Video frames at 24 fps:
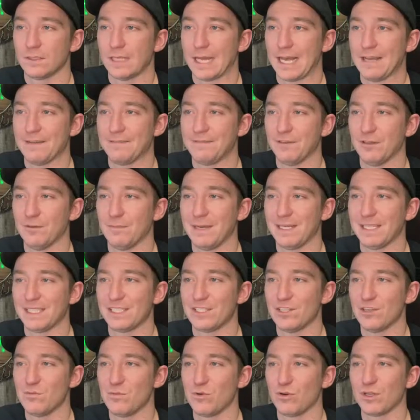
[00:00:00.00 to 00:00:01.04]
i filmed my
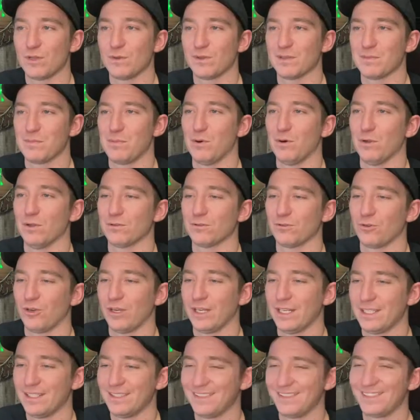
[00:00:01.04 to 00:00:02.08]
snowboarding with a
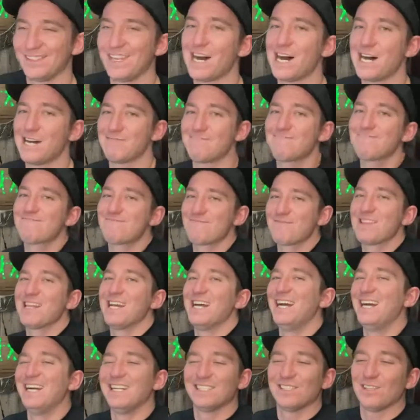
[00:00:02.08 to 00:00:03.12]
polaroid todd
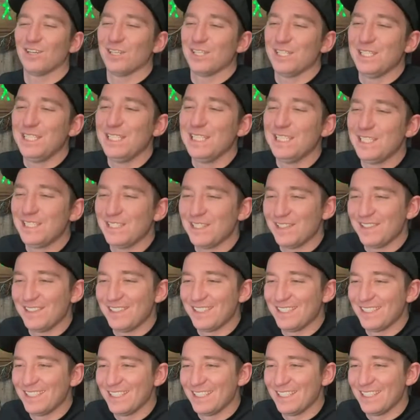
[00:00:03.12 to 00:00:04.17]
it's all you need dude
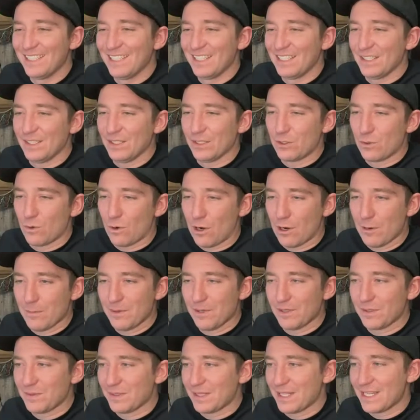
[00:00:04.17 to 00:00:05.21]
Dude,
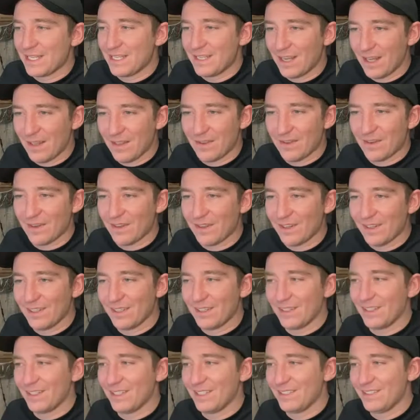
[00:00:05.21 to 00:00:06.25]
Qualmers with another
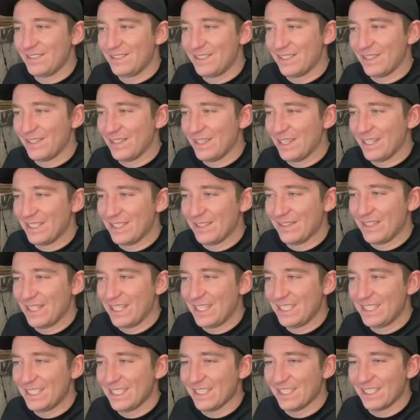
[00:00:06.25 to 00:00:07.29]
do uh,
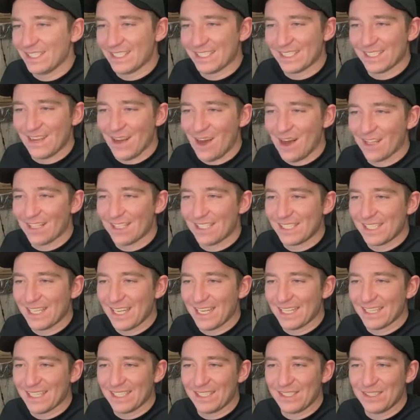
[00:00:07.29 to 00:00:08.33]
donation. It says on
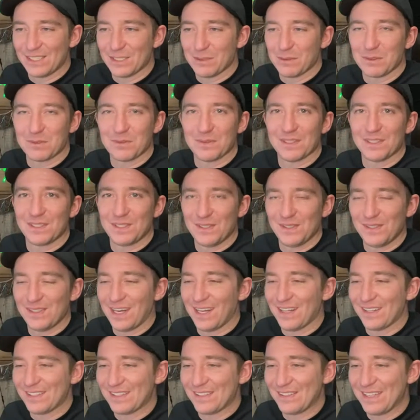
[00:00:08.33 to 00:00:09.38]
set. Thank you so much for the two
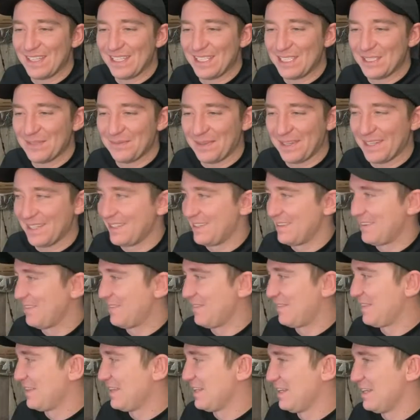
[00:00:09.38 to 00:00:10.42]
dollar donation, man.
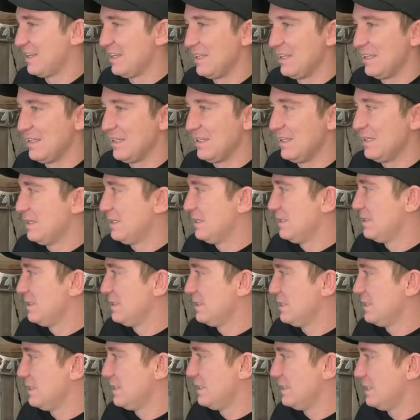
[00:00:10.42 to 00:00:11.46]

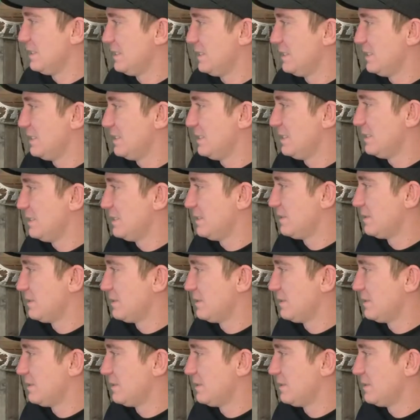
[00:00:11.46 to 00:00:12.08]
And then